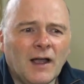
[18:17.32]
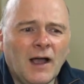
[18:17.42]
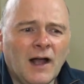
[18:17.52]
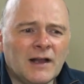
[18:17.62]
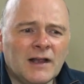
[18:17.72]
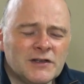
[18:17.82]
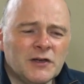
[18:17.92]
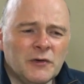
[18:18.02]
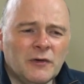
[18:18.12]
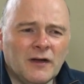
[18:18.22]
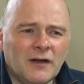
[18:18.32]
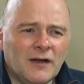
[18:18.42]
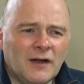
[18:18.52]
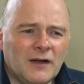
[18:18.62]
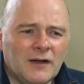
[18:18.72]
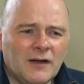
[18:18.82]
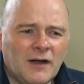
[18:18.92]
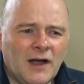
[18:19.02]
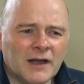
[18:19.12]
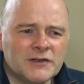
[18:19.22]
And I
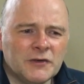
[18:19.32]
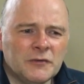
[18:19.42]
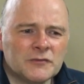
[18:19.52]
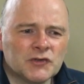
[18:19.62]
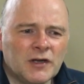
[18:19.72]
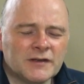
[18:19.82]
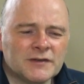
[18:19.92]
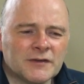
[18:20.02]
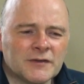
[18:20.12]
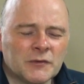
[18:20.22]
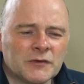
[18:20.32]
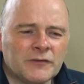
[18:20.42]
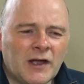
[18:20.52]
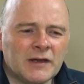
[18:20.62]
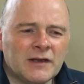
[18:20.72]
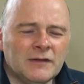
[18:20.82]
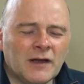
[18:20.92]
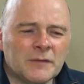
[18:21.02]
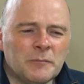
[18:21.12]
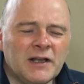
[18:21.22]
do try to sort of, I
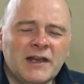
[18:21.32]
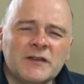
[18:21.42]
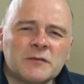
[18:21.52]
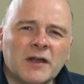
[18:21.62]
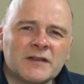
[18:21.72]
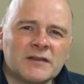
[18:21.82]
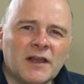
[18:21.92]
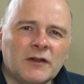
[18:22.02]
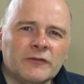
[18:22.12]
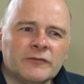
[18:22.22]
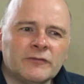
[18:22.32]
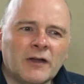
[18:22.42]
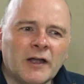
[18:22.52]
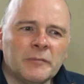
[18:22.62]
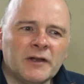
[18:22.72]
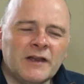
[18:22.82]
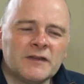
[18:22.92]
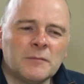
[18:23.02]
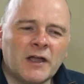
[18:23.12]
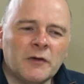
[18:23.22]
police myself, I
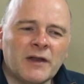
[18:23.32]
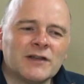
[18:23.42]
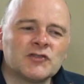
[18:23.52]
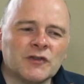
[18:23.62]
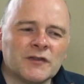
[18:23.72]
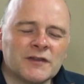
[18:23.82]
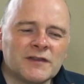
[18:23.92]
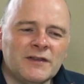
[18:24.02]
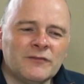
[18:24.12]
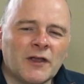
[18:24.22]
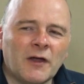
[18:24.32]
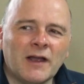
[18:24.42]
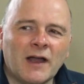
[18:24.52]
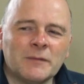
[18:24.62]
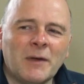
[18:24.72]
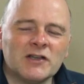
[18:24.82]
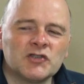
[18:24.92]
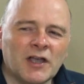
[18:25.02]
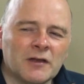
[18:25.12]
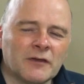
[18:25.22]
police my own actions, because even though I might
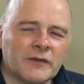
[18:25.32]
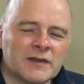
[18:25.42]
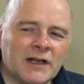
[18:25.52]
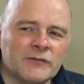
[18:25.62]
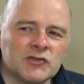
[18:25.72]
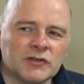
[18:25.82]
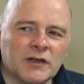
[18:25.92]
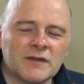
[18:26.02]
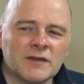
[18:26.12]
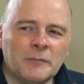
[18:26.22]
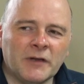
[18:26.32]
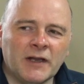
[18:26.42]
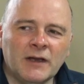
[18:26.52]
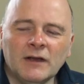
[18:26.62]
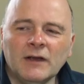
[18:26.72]
shout at the television at somebody